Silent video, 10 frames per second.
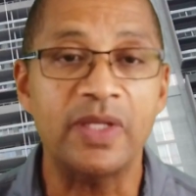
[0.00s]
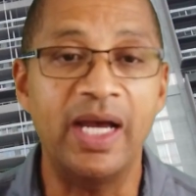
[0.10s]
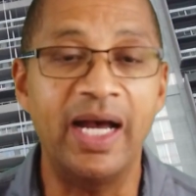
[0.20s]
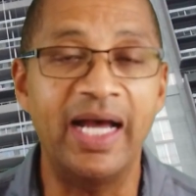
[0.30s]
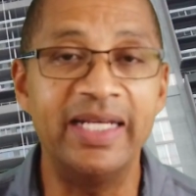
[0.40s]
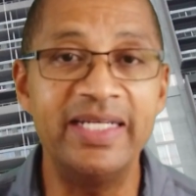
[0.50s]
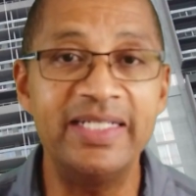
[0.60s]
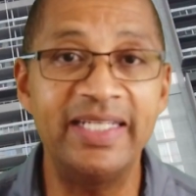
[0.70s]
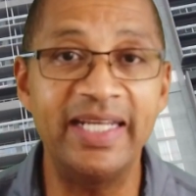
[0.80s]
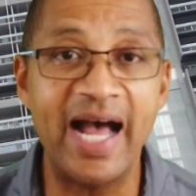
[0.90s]
I need
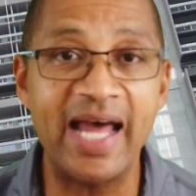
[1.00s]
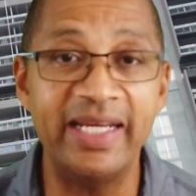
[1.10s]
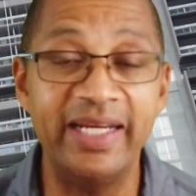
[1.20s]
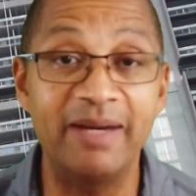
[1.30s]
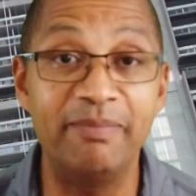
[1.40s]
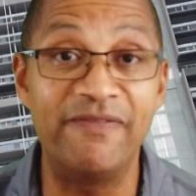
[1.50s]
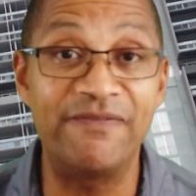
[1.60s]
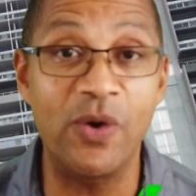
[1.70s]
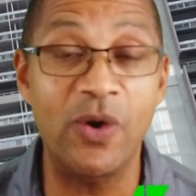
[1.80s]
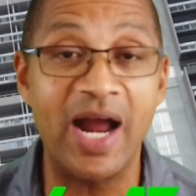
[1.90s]
to get out of here
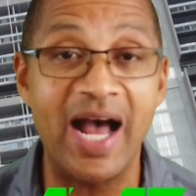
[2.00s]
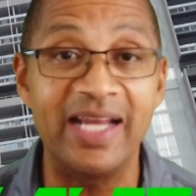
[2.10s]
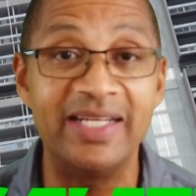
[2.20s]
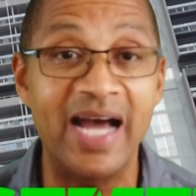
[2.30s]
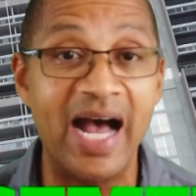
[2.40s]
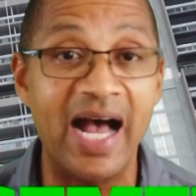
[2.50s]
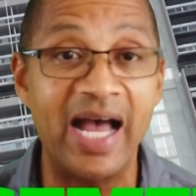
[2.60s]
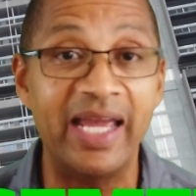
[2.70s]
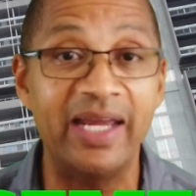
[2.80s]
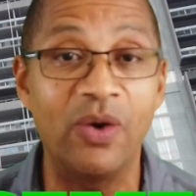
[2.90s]
before I
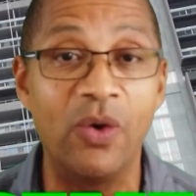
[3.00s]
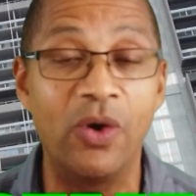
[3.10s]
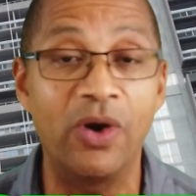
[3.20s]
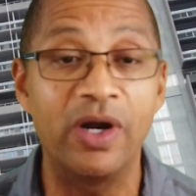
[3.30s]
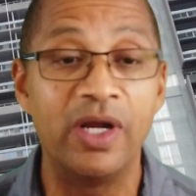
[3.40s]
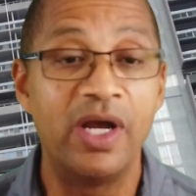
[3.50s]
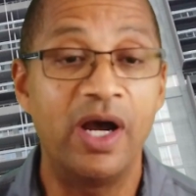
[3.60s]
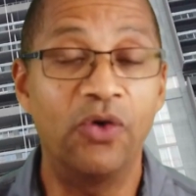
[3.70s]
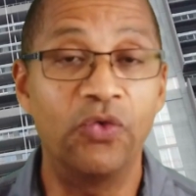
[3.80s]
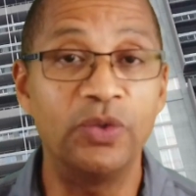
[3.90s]
die or
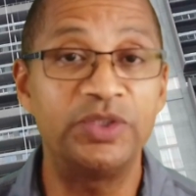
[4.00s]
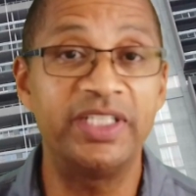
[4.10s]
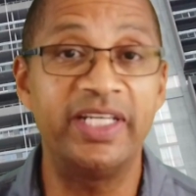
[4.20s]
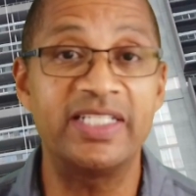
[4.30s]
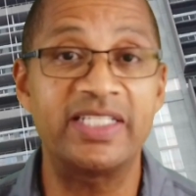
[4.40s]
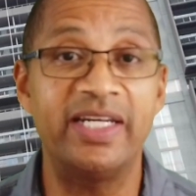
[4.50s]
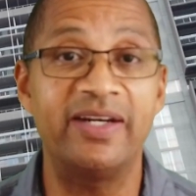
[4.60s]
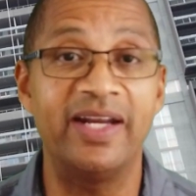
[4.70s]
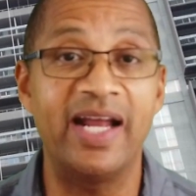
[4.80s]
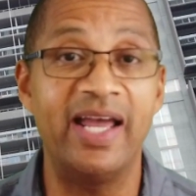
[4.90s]
a roach gets here
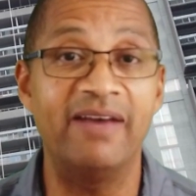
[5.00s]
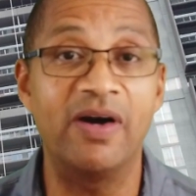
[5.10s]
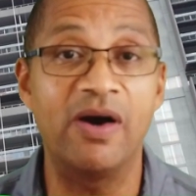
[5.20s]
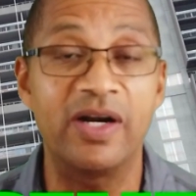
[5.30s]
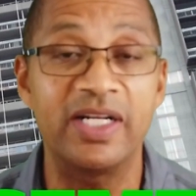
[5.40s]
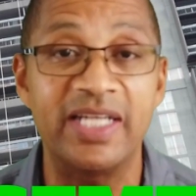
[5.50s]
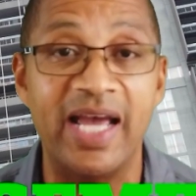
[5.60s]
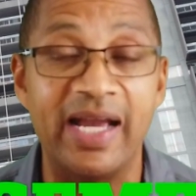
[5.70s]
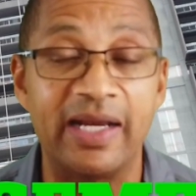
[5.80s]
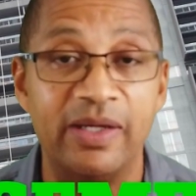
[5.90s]
and I have a heart
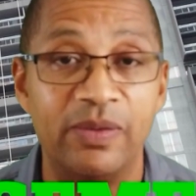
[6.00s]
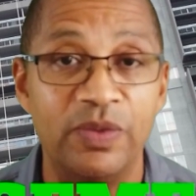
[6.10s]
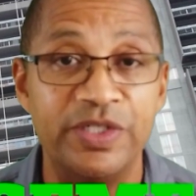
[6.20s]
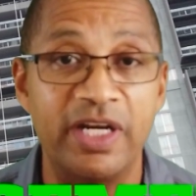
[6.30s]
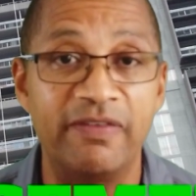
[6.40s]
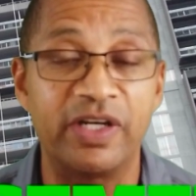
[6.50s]
attack, whichever